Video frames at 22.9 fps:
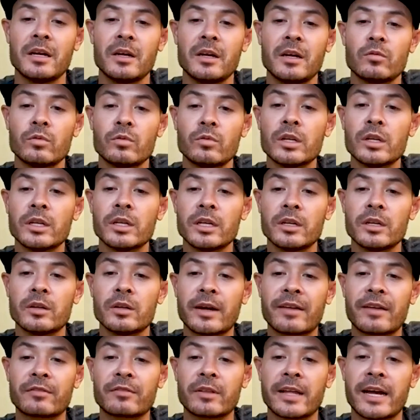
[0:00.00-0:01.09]
really,
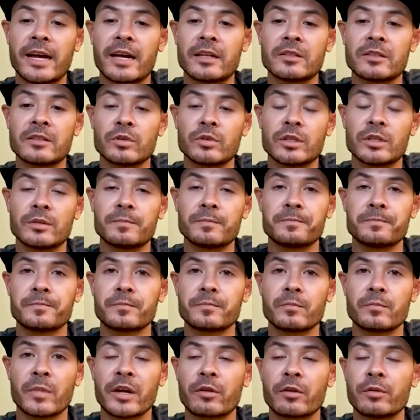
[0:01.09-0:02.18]
after that is when
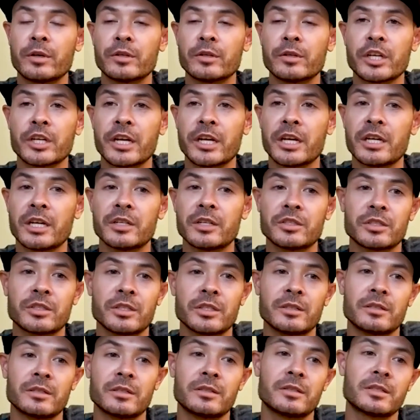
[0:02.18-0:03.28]
my career changed
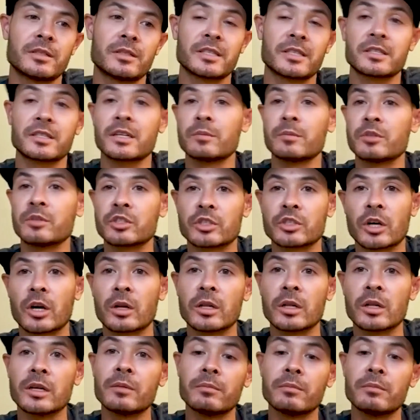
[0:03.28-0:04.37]
and got to come to
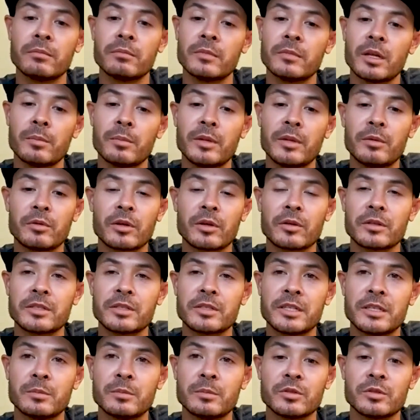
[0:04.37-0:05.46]
Charlotte and meet with all the
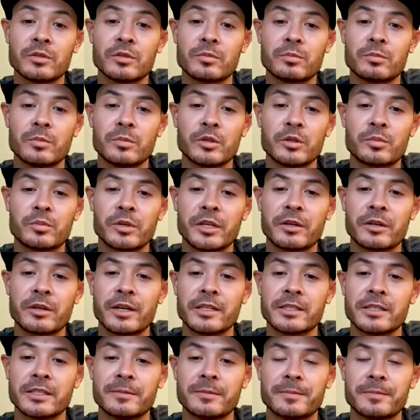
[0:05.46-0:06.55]
teams. It was pretty
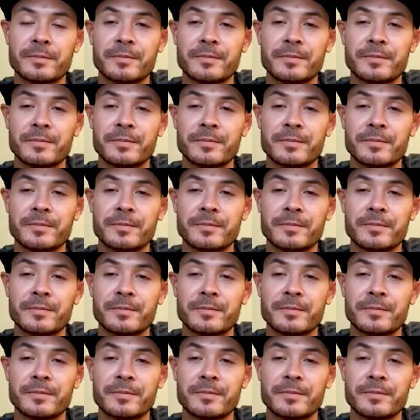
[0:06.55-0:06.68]
crazy.